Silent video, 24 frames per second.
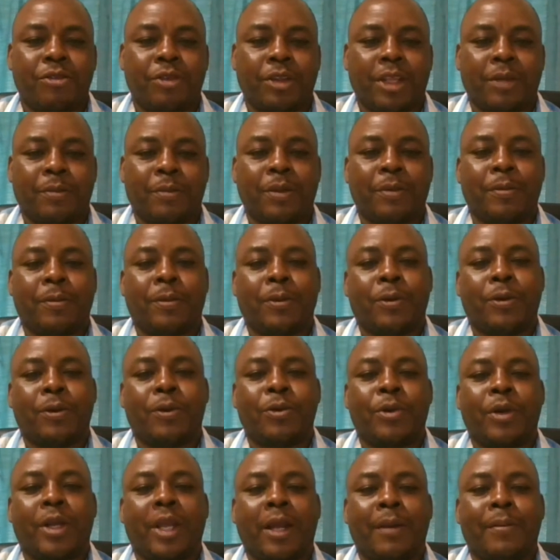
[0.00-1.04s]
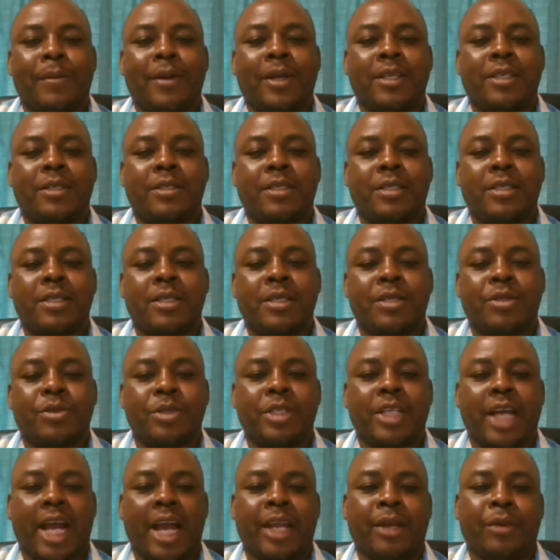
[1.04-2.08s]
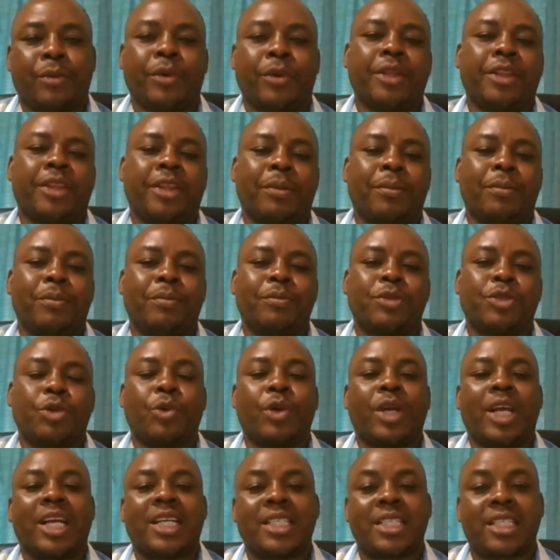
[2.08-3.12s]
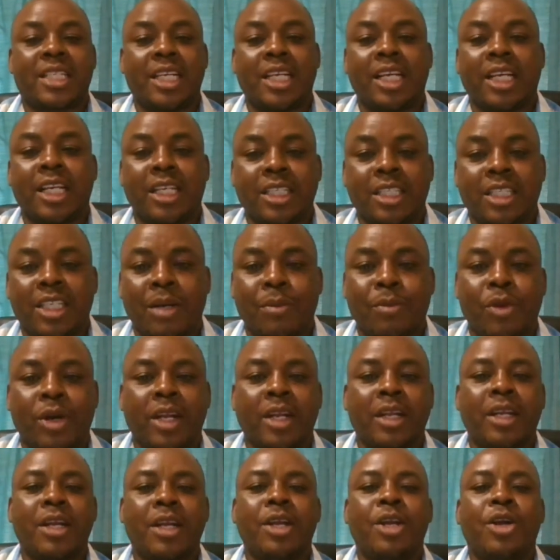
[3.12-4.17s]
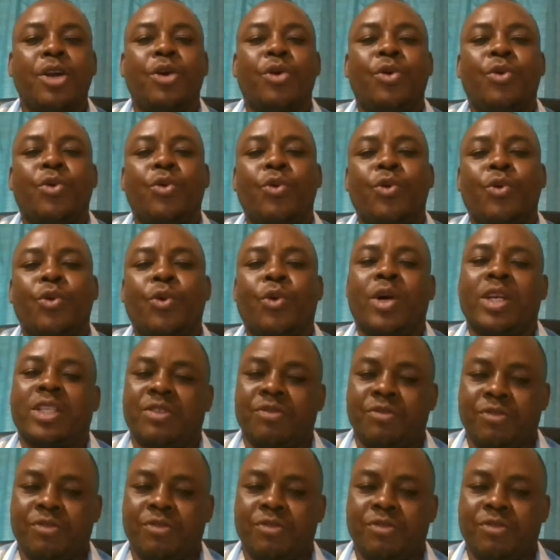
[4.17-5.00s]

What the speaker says: the people who came out to dine with him. So we are seeing someone who was